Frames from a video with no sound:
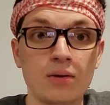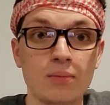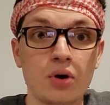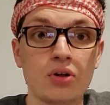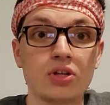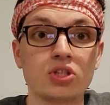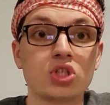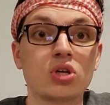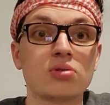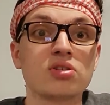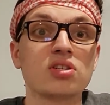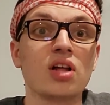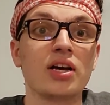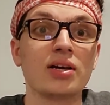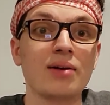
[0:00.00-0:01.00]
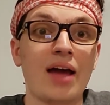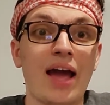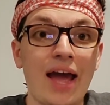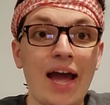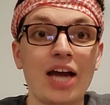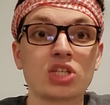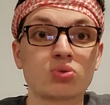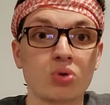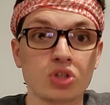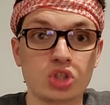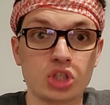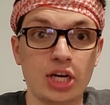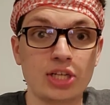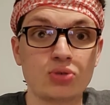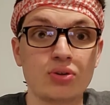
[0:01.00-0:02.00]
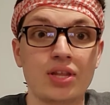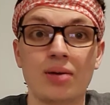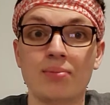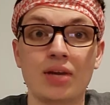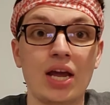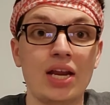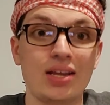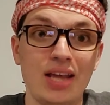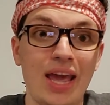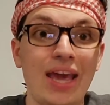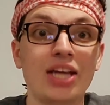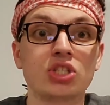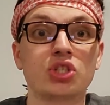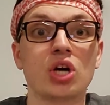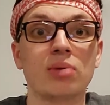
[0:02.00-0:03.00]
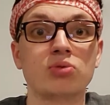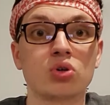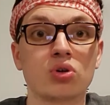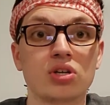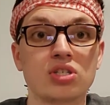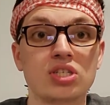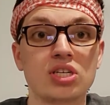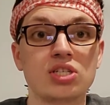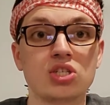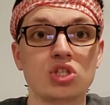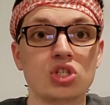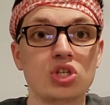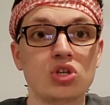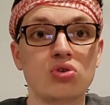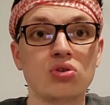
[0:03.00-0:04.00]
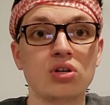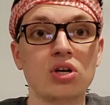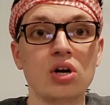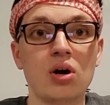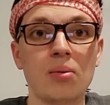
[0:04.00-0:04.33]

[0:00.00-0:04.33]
both in terms like actual change with him getting aged up during season two,